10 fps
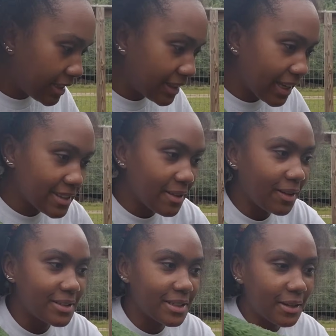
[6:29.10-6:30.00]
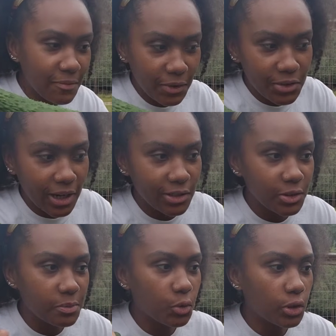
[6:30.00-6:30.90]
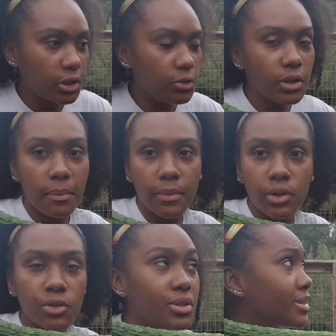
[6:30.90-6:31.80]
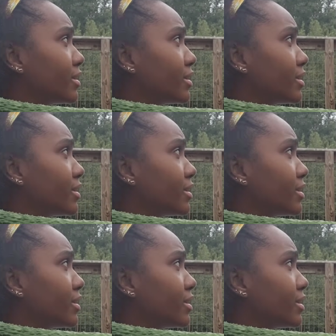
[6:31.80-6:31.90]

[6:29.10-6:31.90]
That's awesome. There's actually more cucumbers.